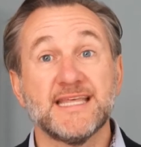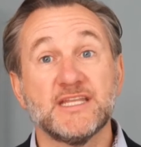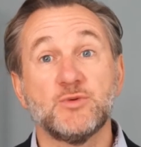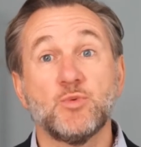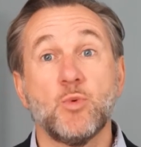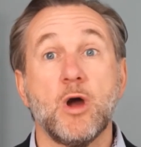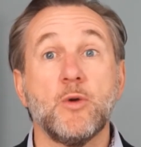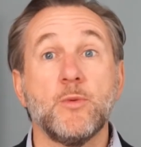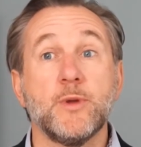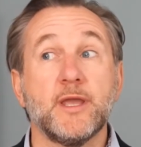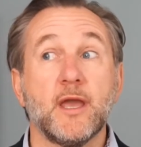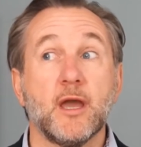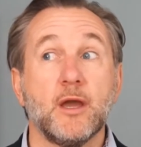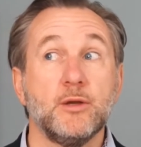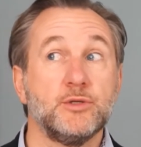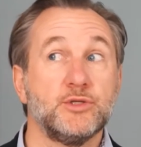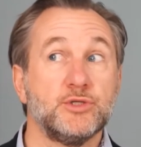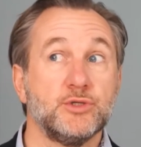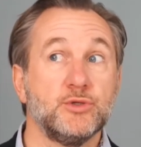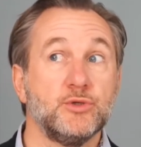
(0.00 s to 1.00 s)
that's why we
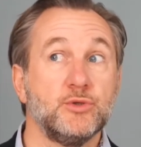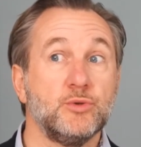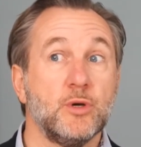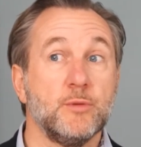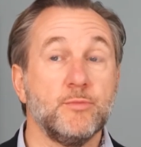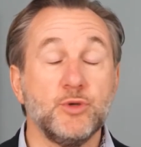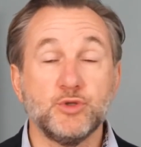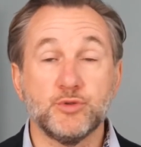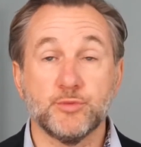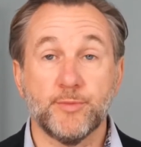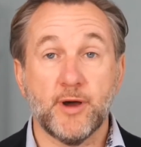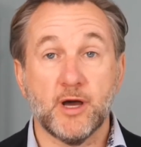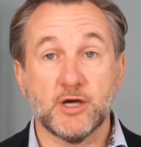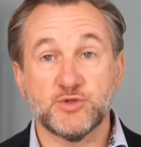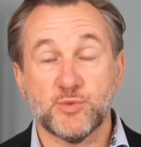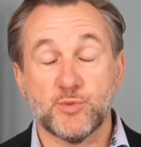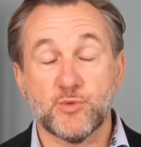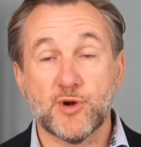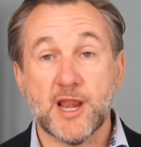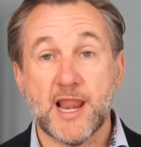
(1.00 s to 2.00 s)
go to amusement
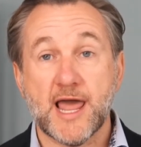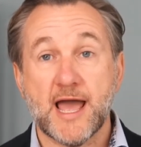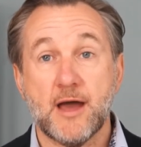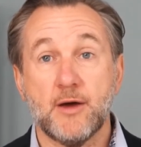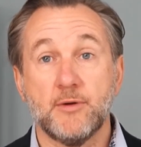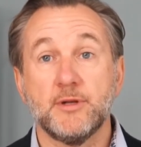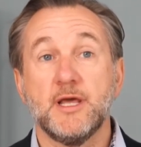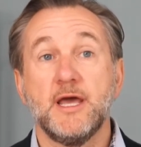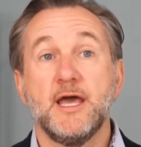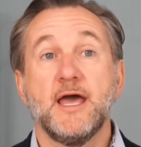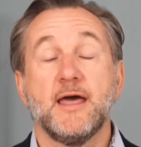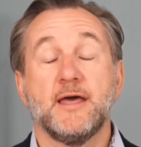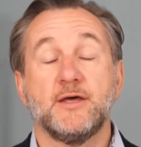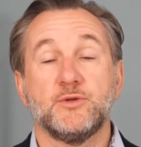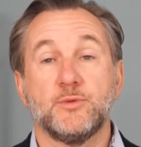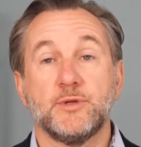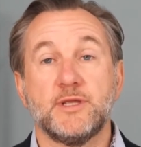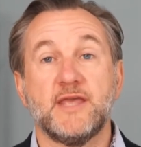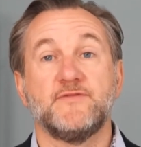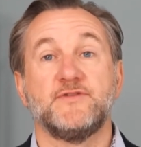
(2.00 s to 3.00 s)
parks when we're allowed,
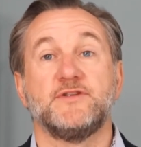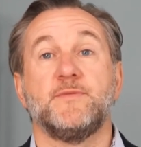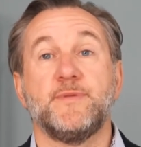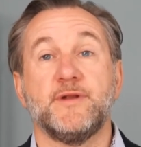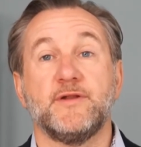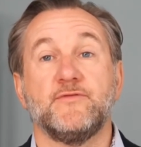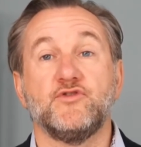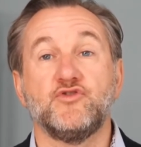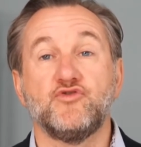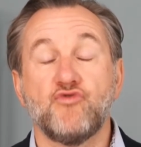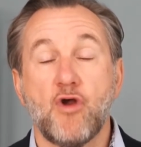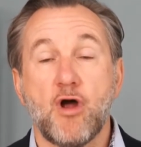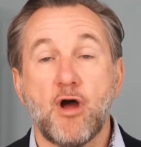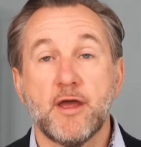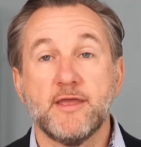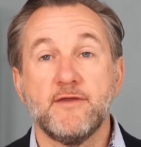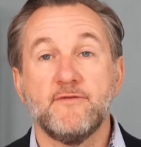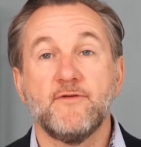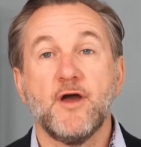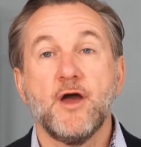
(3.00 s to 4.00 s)
and it gives us a bit of a
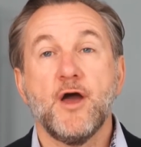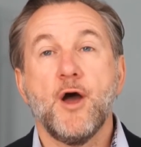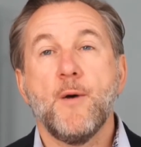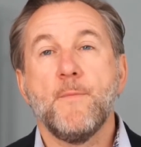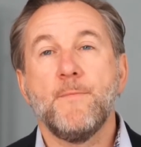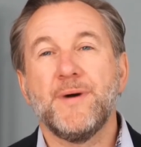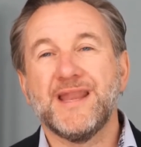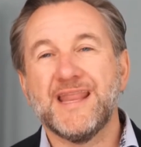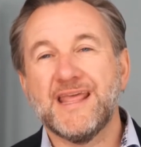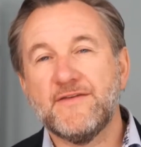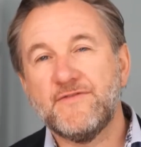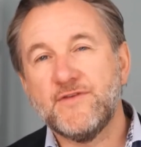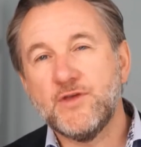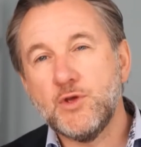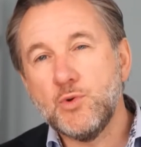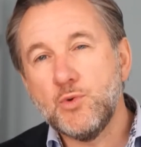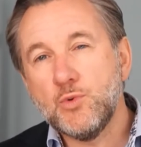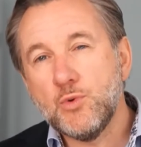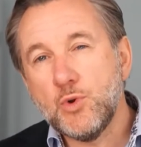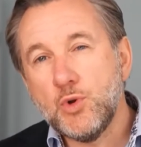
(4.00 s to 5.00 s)
drive. But if
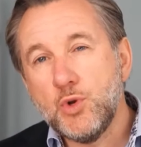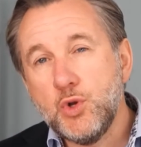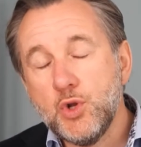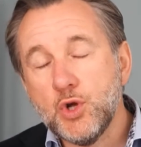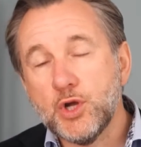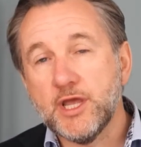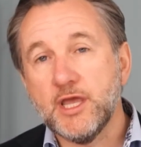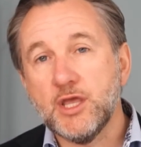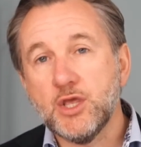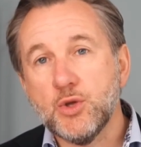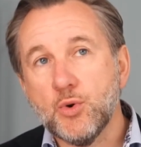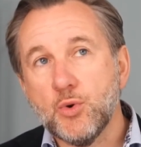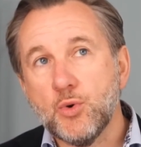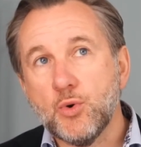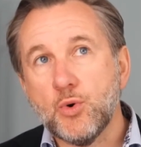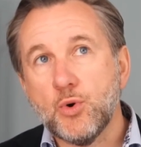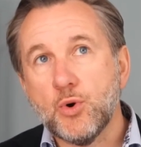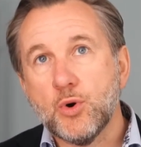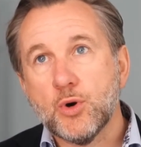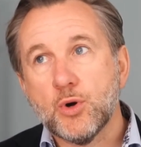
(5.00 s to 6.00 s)
you look at
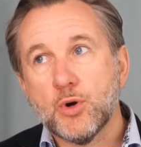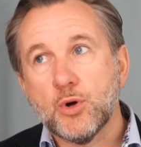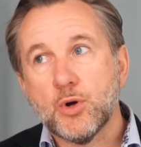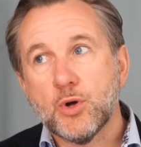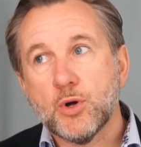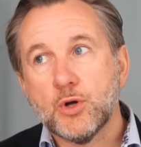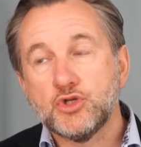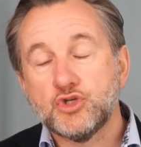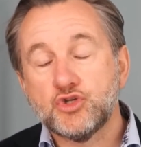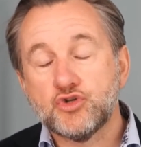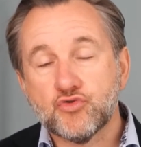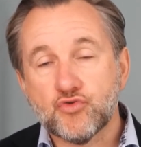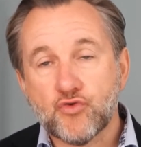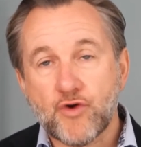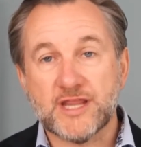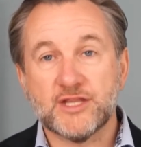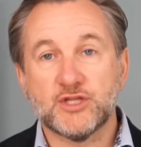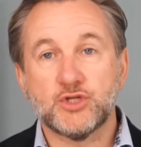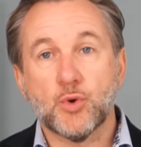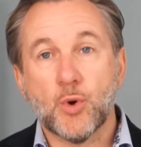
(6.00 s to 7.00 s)
your
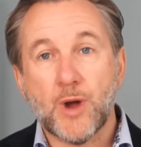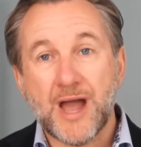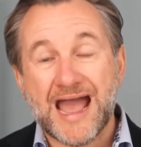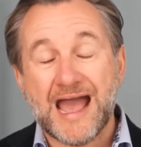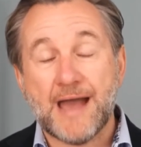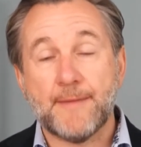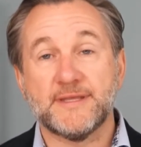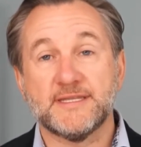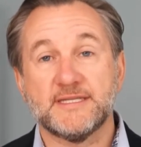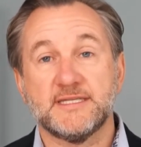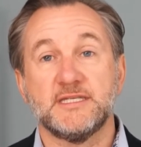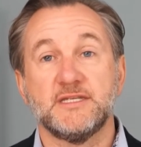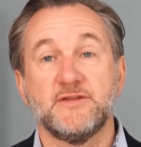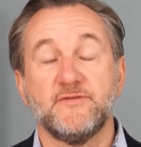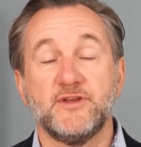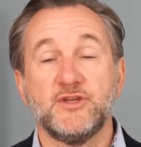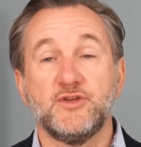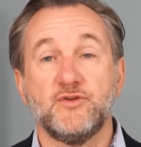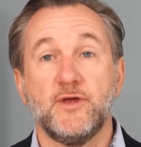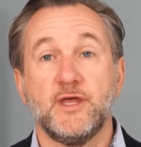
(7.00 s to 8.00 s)
traits, your habits as an
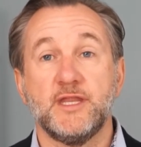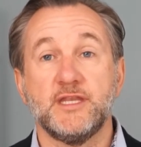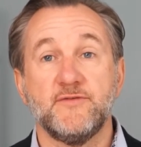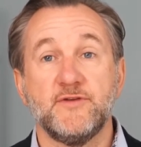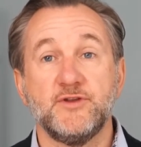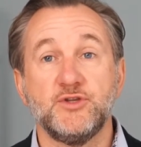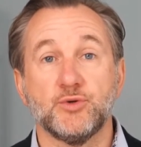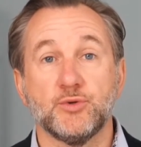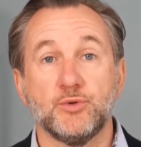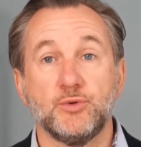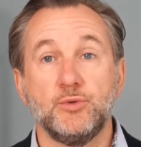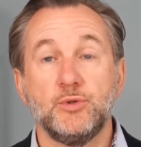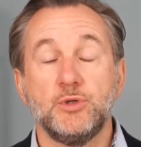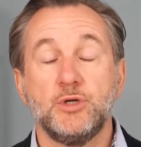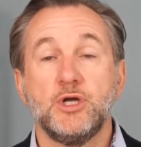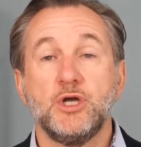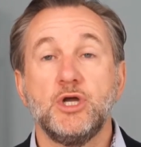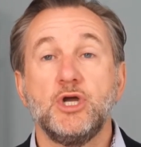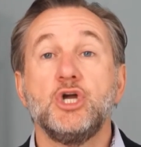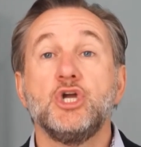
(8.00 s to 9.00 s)
individual,
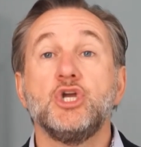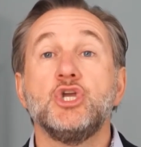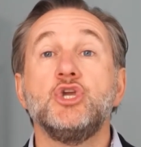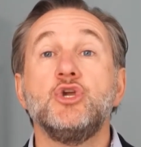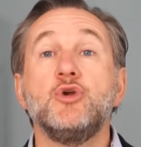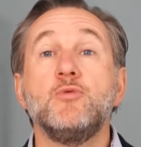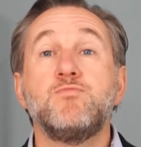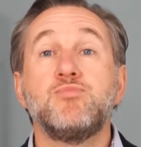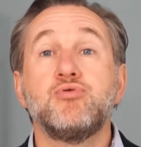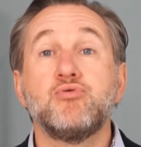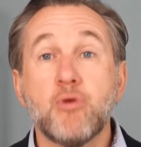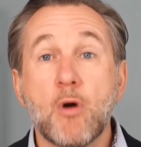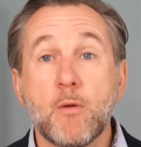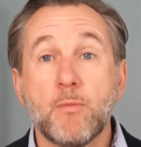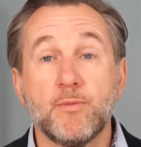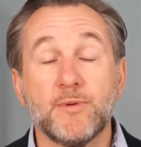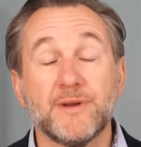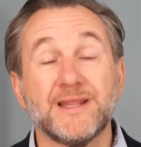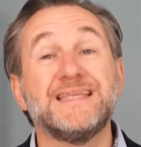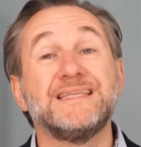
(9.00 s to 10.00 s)
you
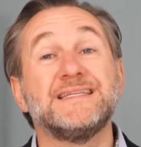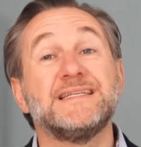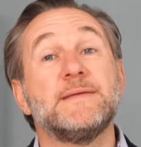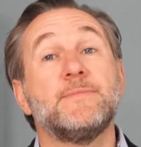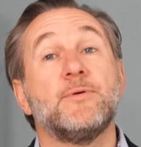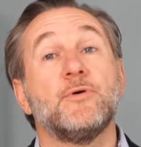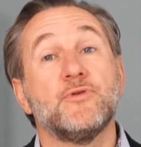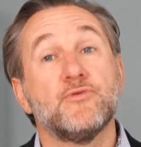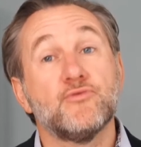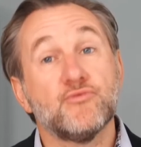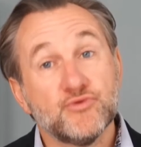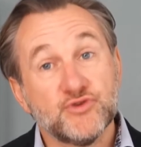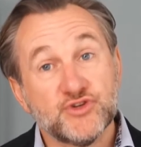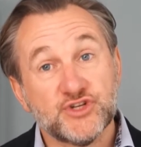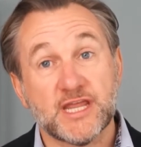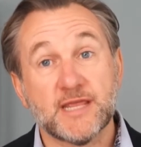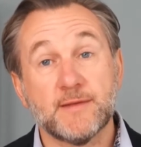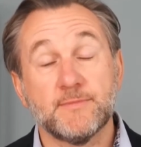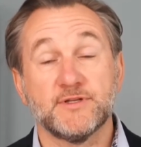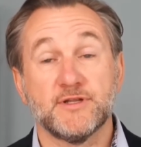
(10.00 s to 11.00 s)
probably sleep on the
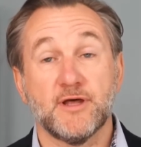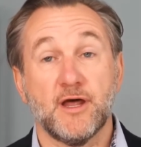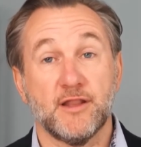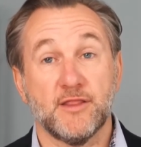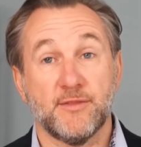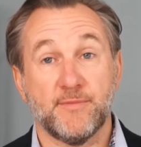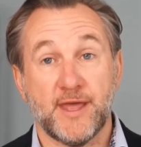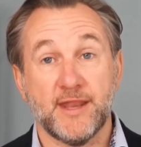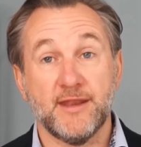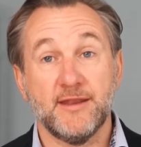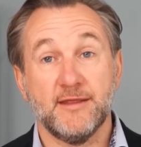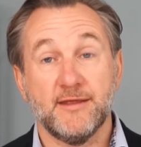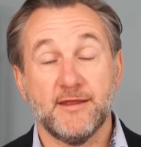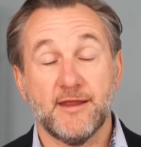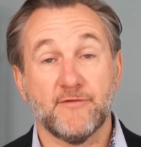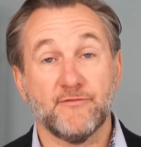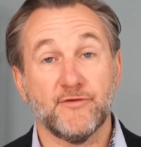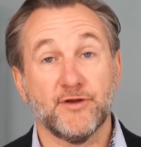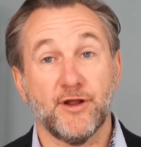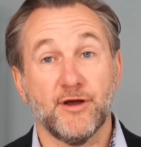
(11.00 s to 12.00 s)
same side of the bed
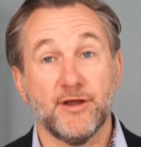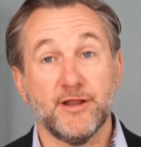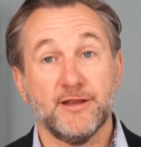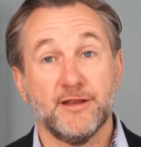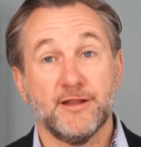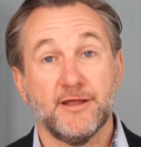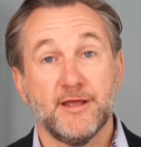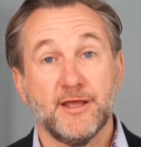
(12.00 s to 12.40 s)
every night.